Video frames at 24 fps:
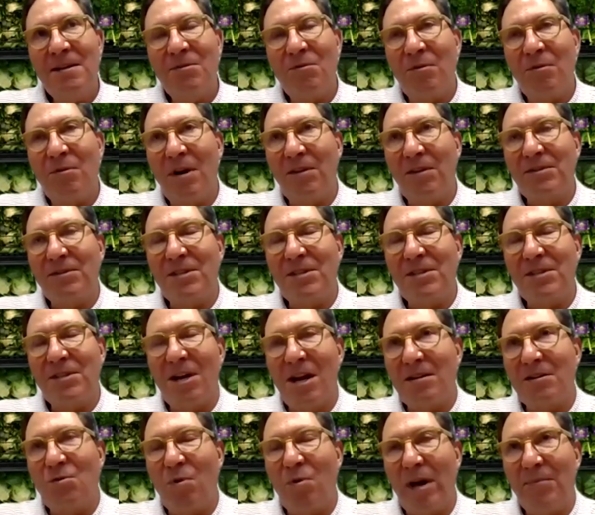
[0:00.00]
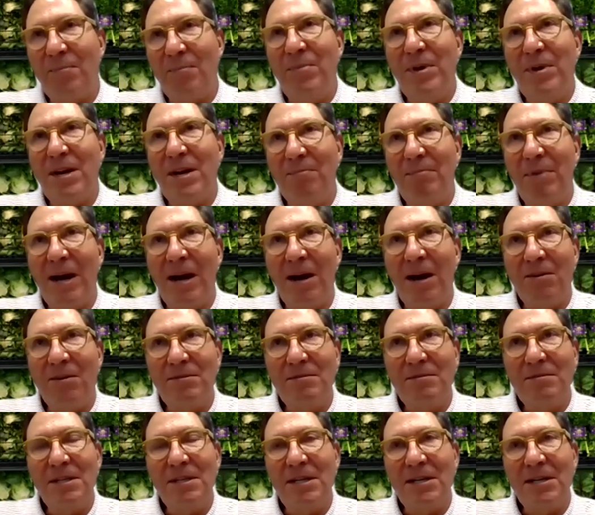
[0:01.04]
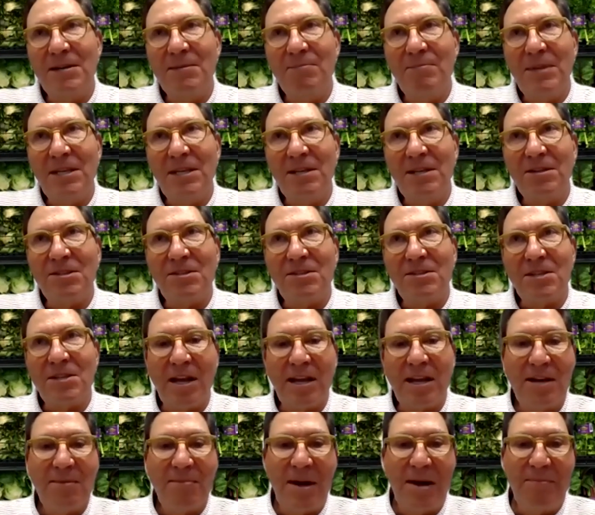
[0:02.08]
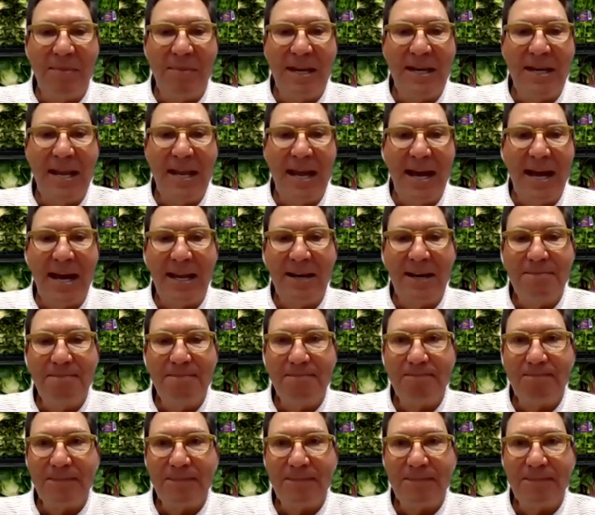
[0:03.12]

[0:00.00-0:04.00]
where I'll talk quite a bit about um, is talking about my dad.